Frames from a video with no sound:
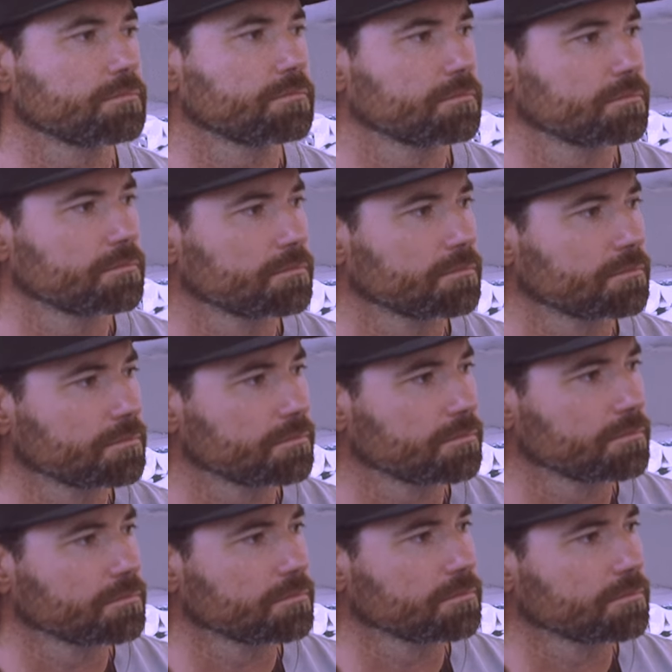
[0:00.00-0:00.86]

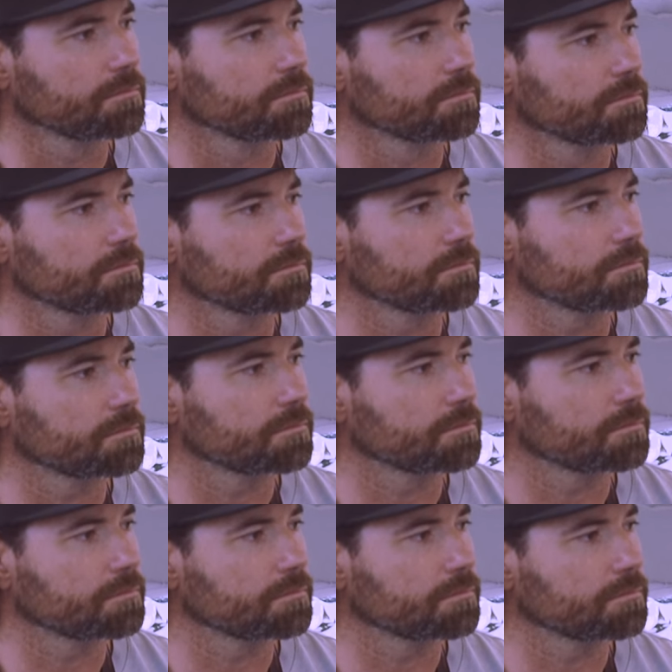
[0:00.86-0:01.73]

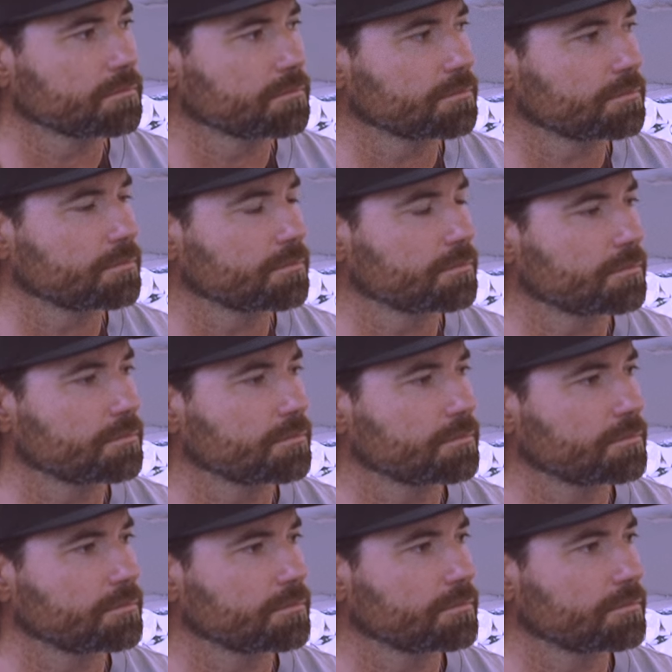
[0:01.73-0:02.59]

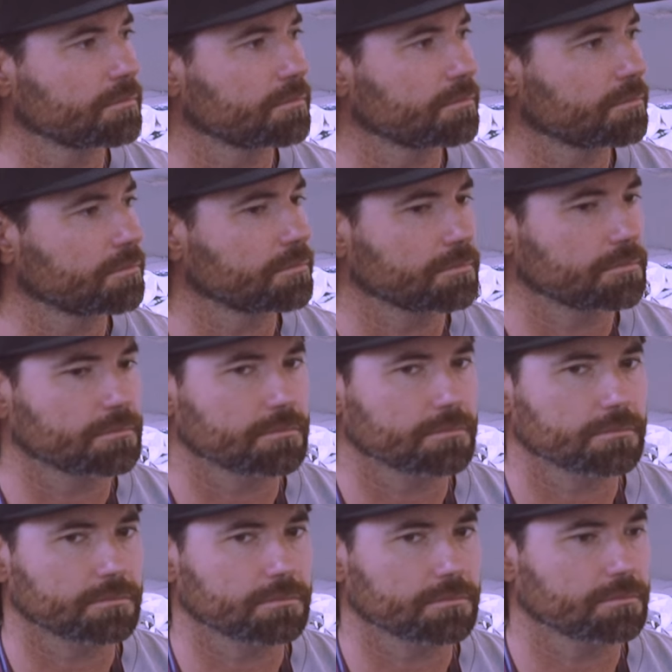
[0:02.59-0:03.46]

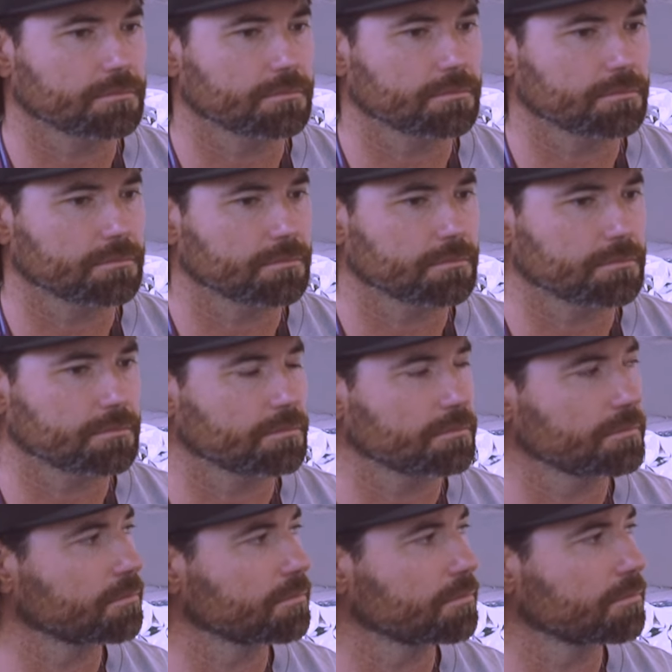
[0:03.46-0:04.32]

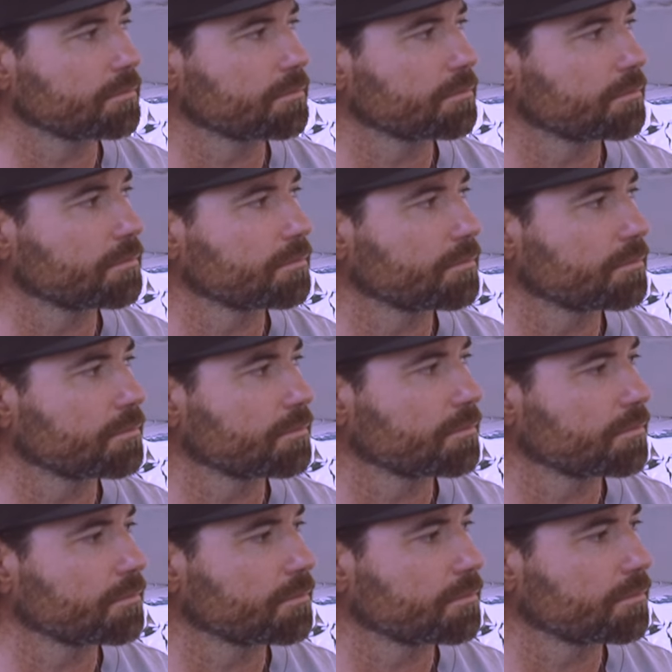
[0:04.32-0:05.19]

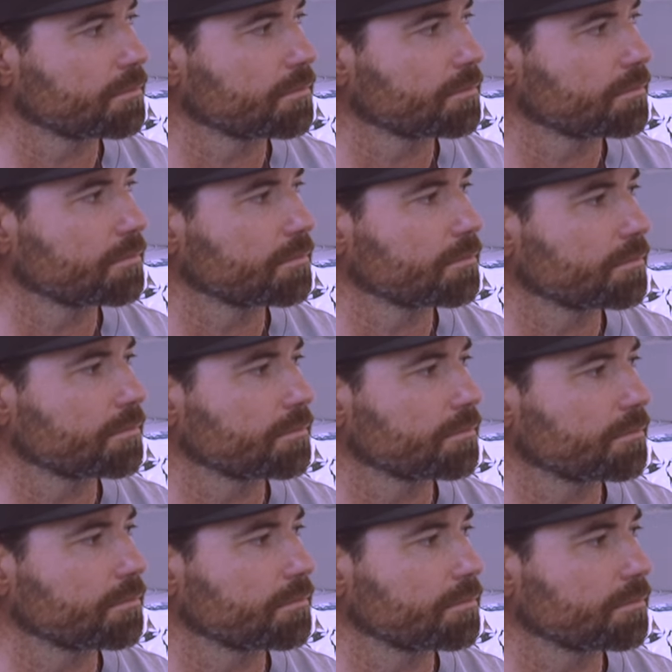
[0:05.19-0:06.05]

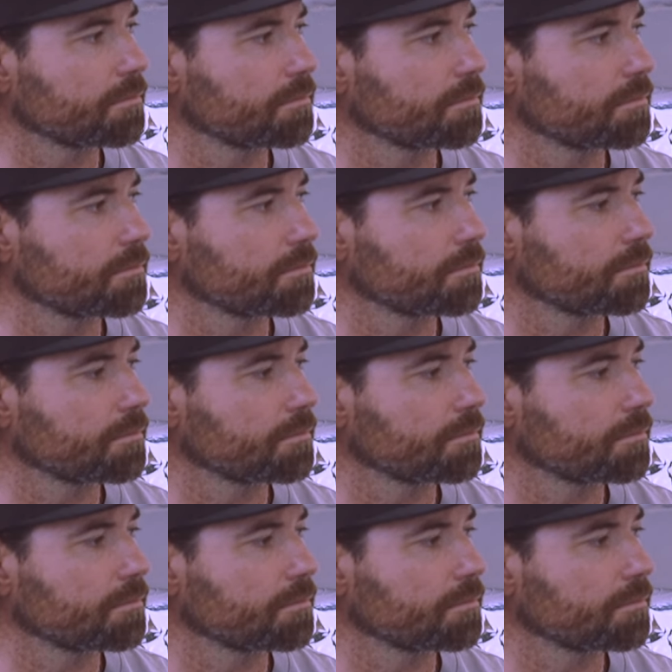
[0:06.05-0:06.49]
(not speaking)